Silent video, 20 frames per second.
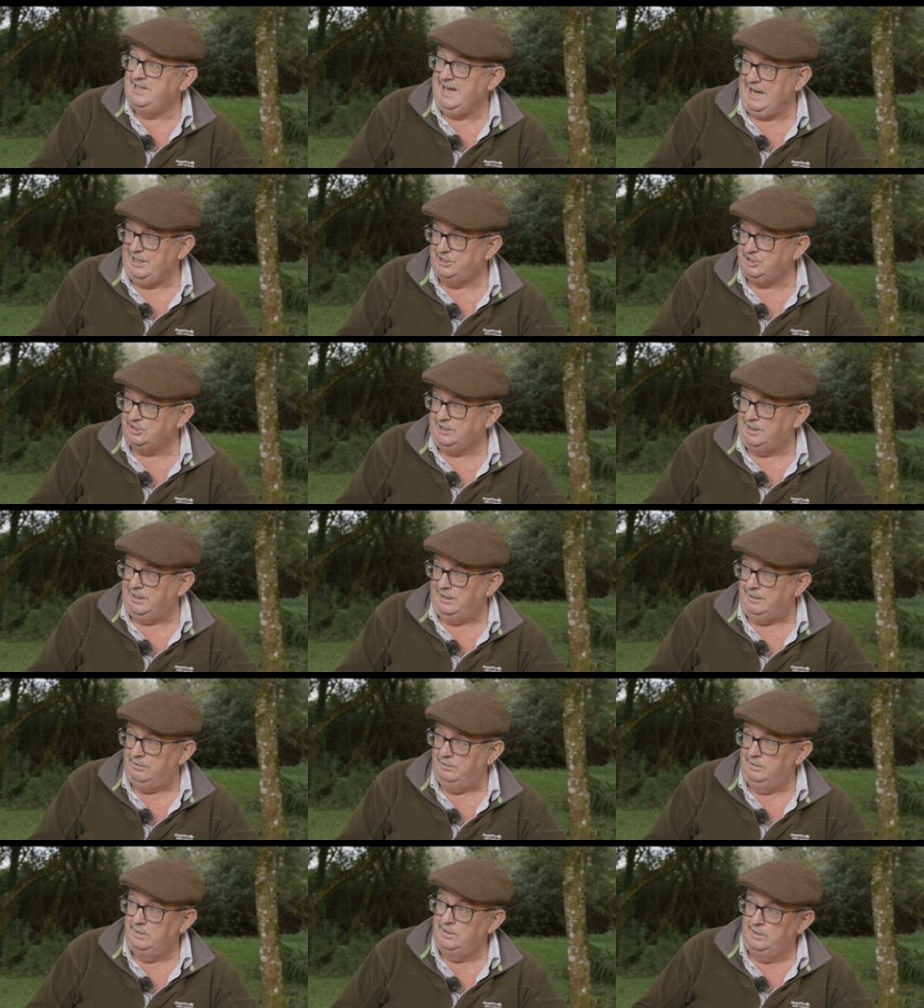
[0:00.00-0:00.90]

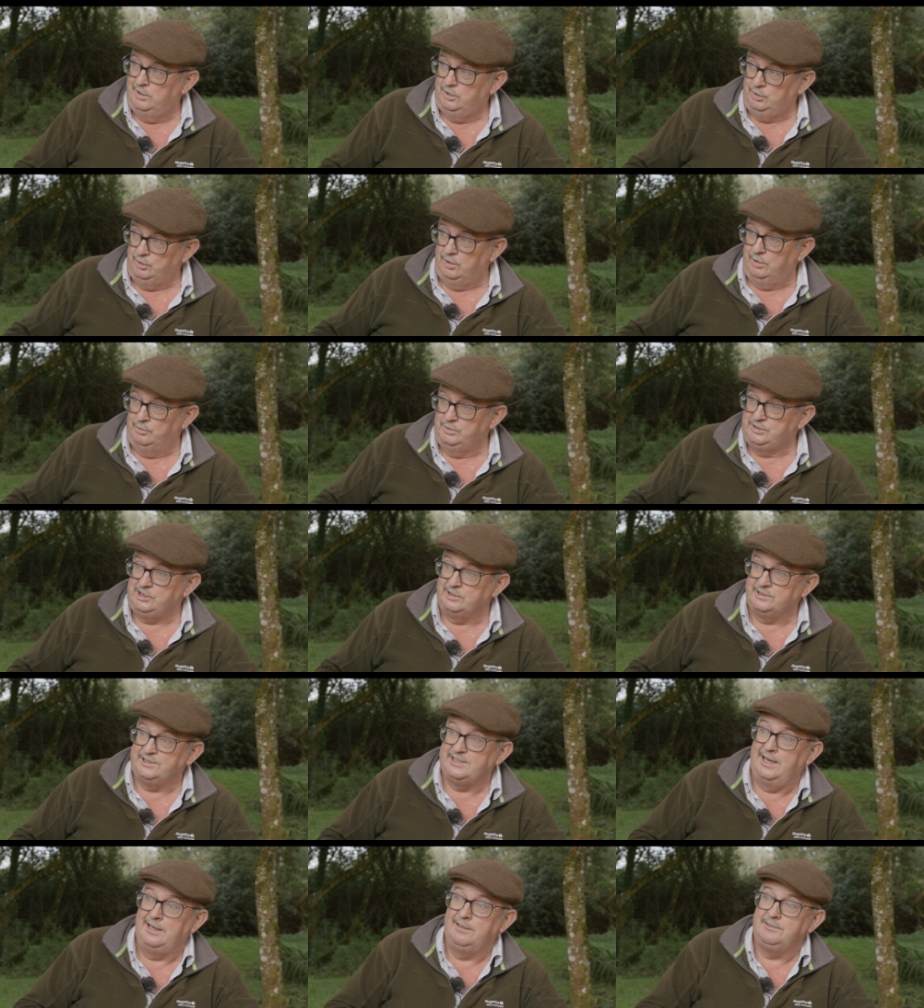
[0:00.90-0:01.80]
Taisce, you know, with
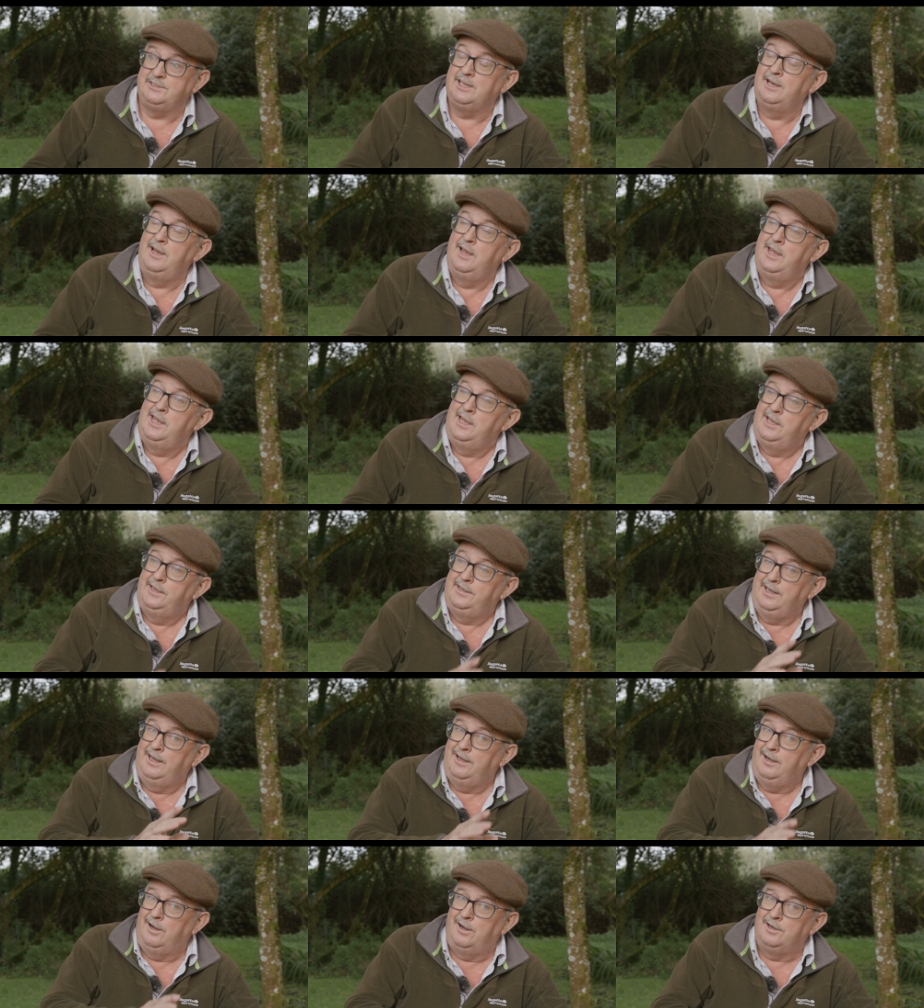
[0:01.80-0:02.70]
yourselves.
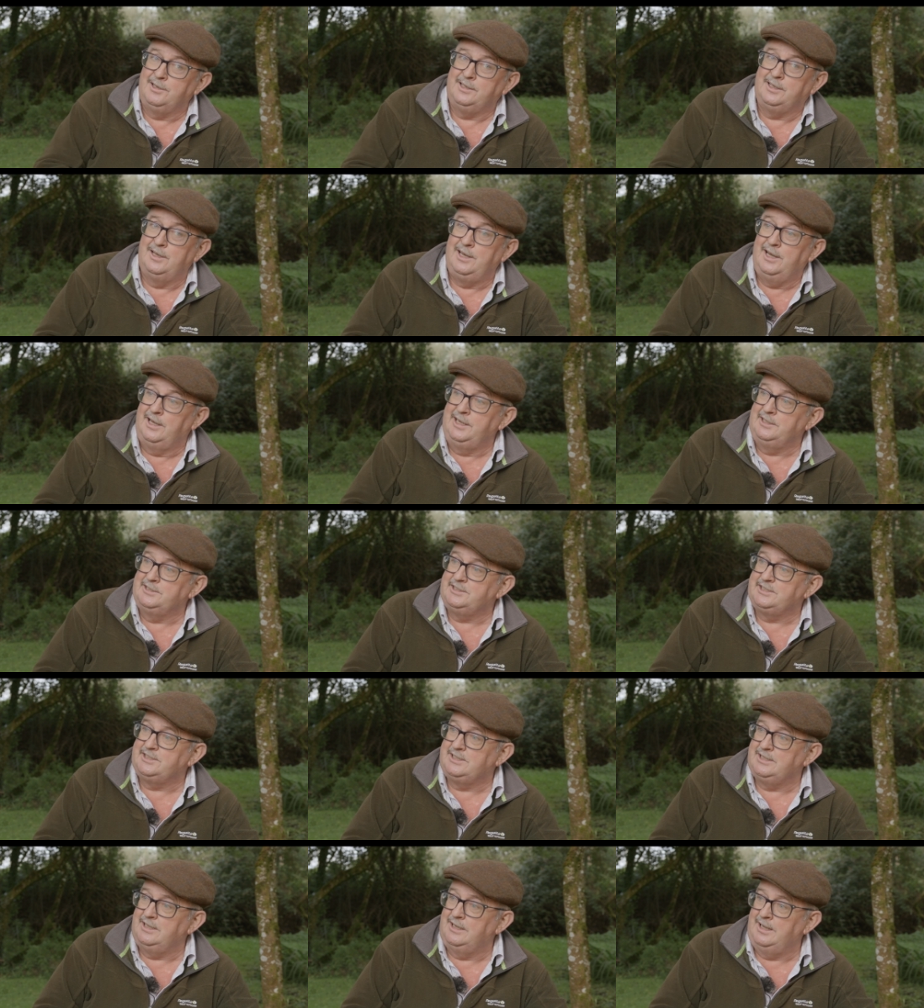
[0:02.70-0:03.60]
They
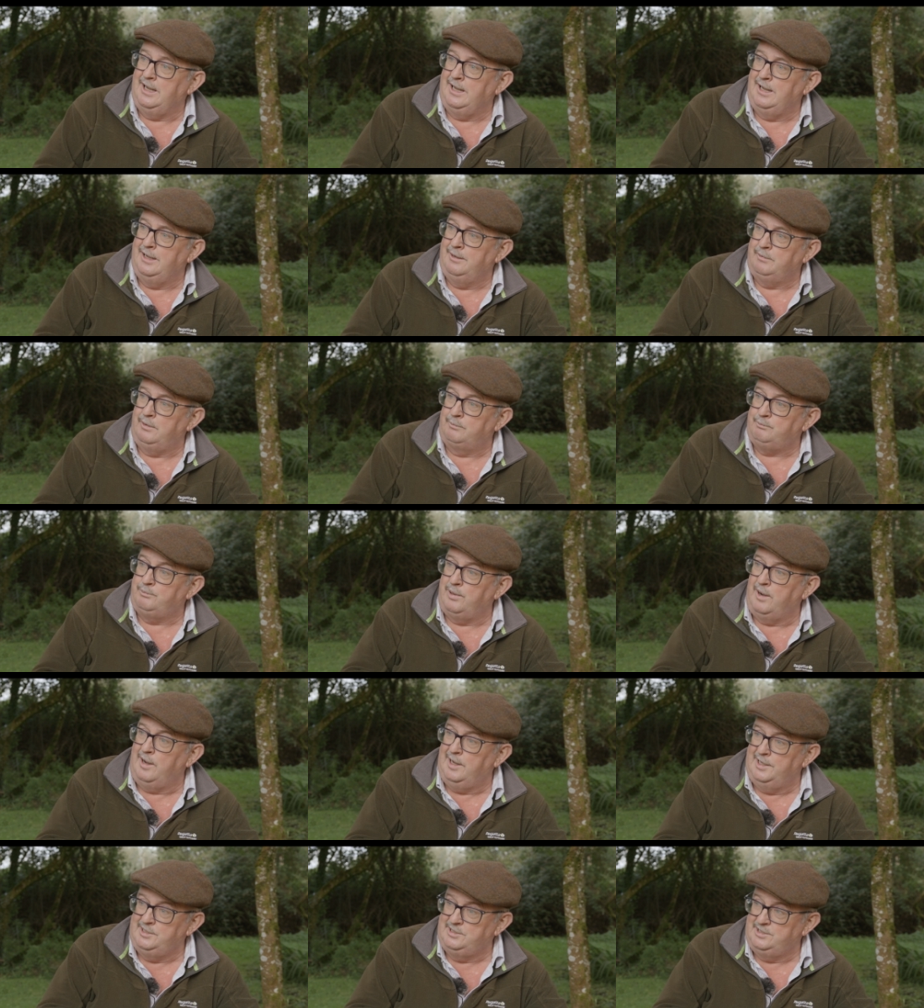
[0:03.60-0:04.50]
organised a
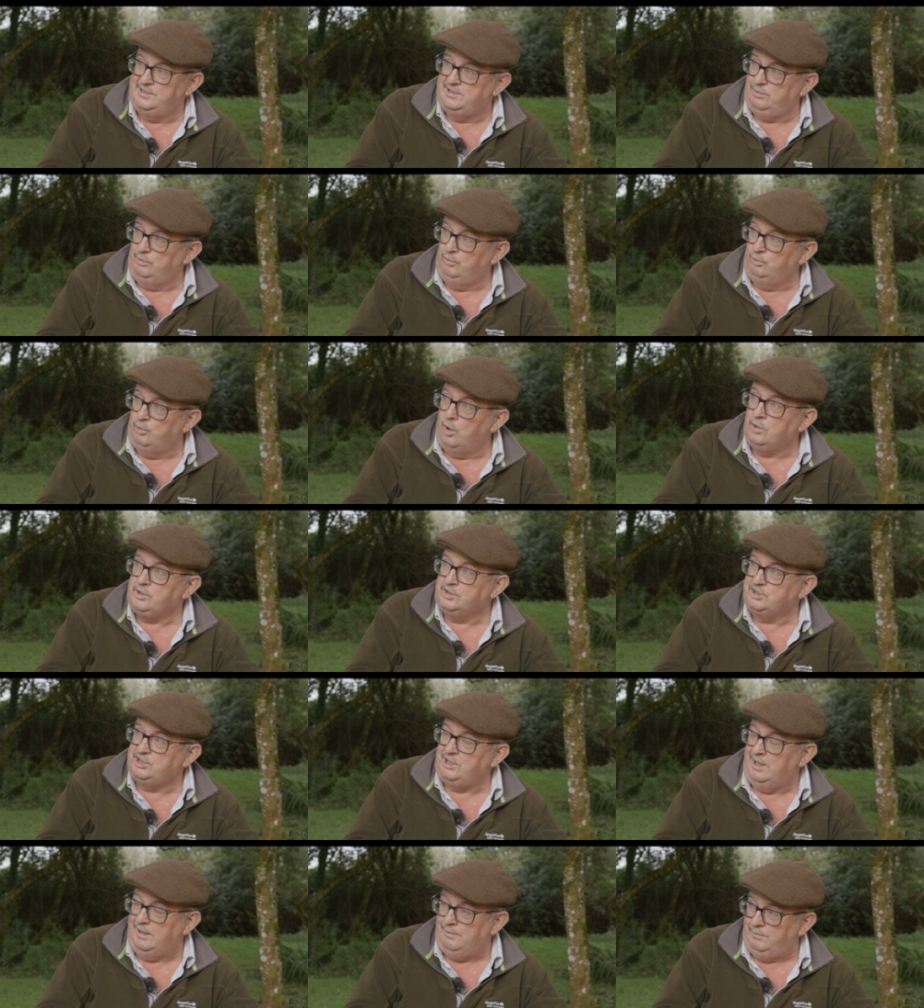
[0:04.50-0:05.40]
pond
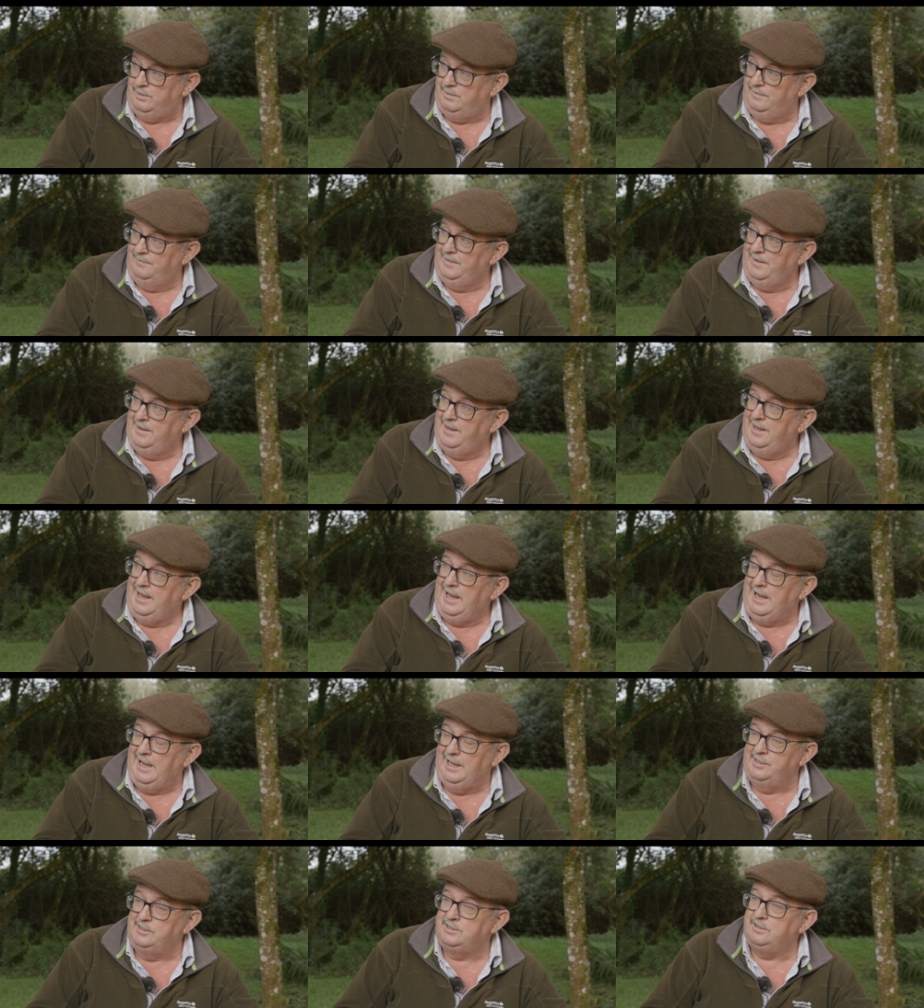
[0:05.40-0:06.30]
workshop
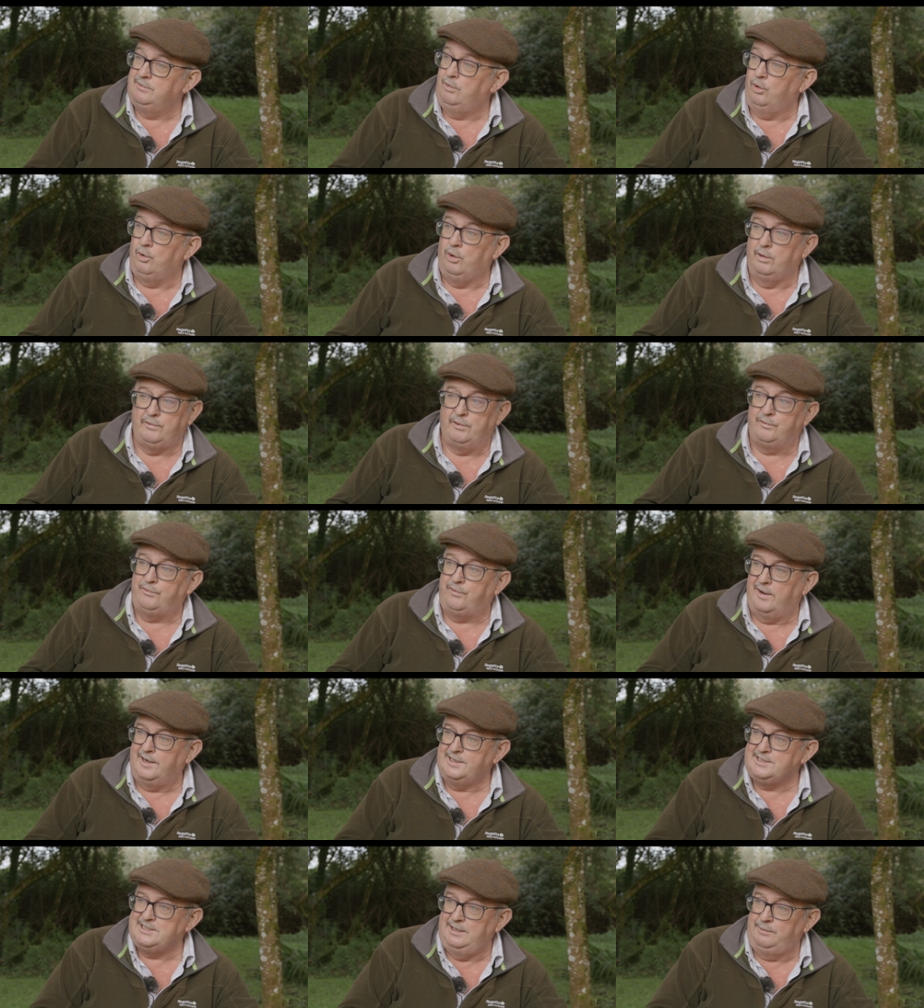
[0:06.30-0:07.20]
and over
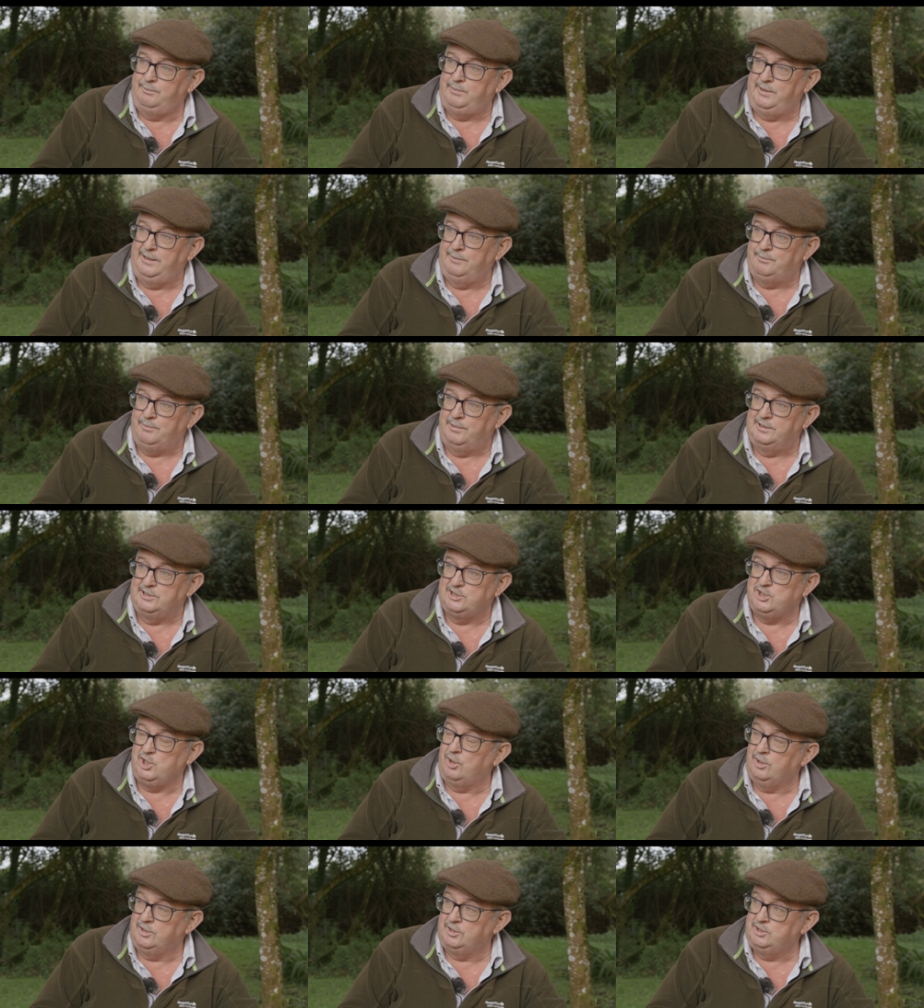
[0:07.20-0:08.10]
40 people
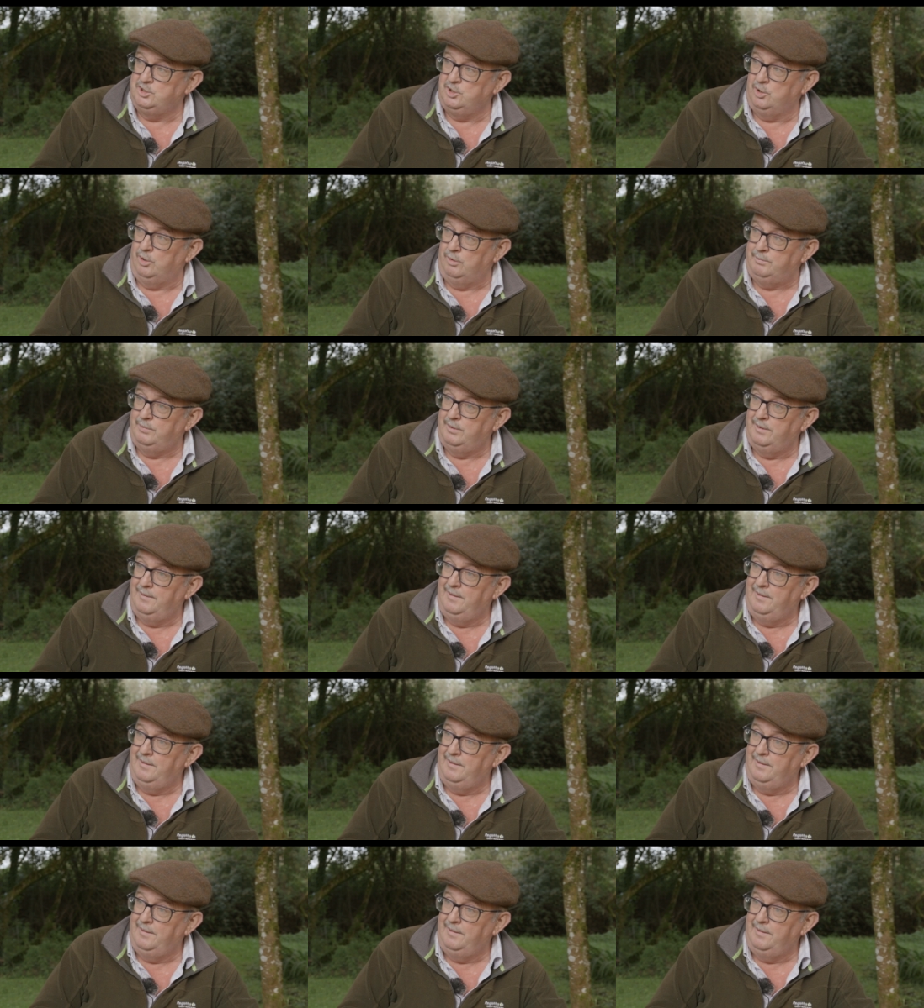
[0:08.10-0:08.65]
turned up.